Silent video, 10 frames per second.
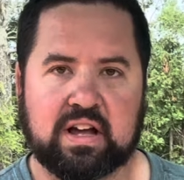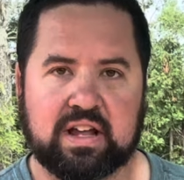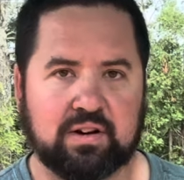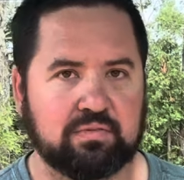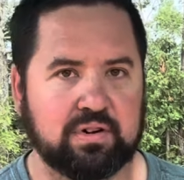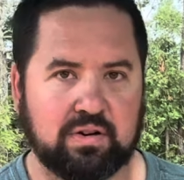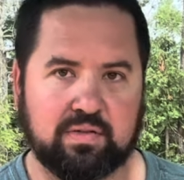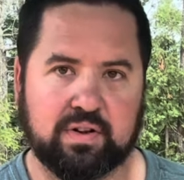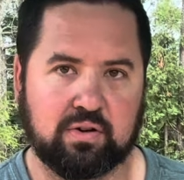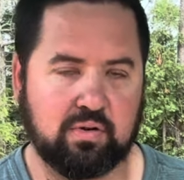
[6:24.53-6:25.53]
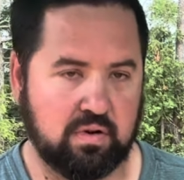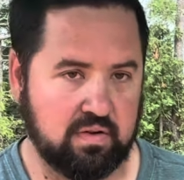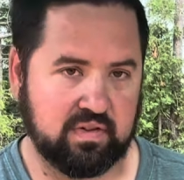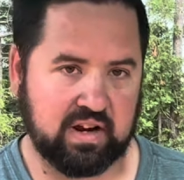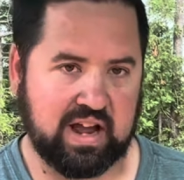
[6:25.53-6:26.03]
I don't know if he'll go
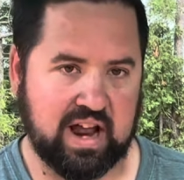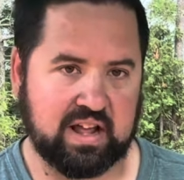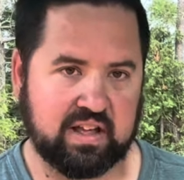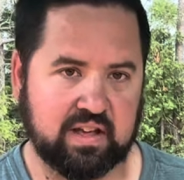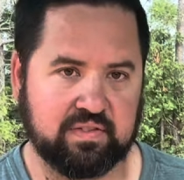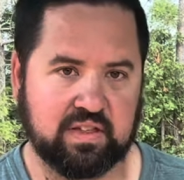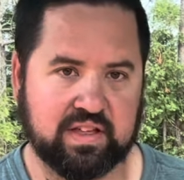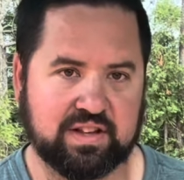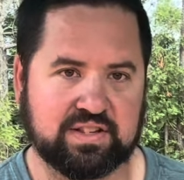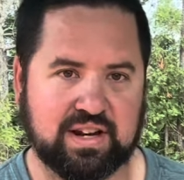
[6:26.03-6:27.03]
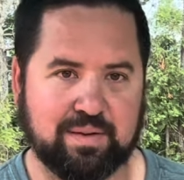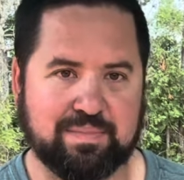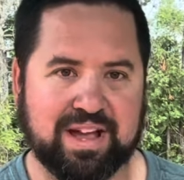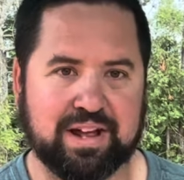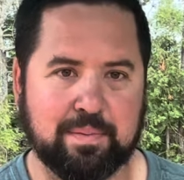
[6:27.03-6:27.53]
over and cut it if he thinks that I'm
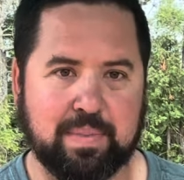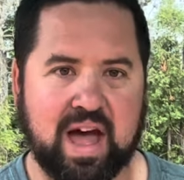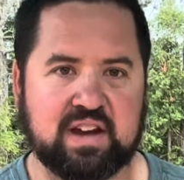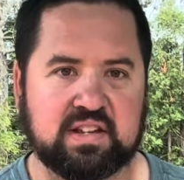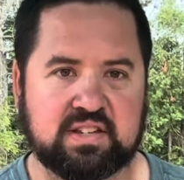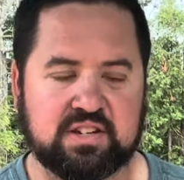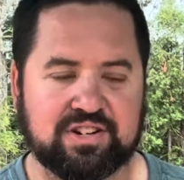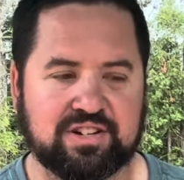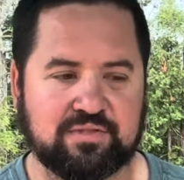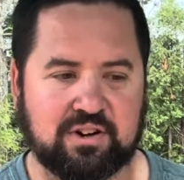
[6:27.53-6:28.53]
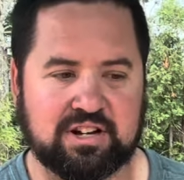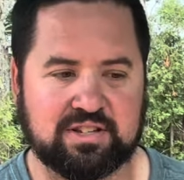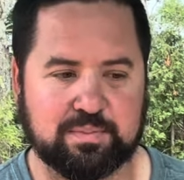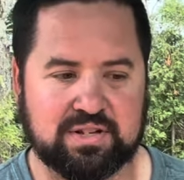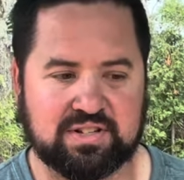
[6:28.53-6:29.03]
making a bad decision as far as
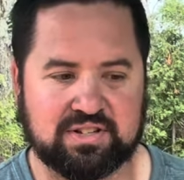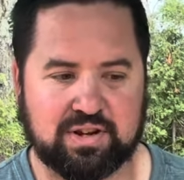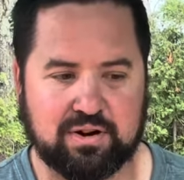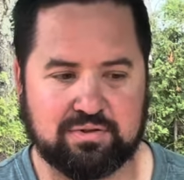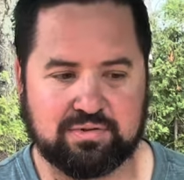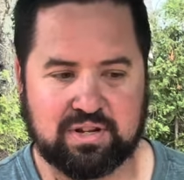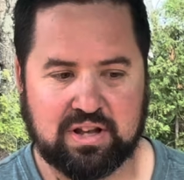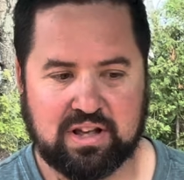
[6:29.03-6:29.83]
the business goes.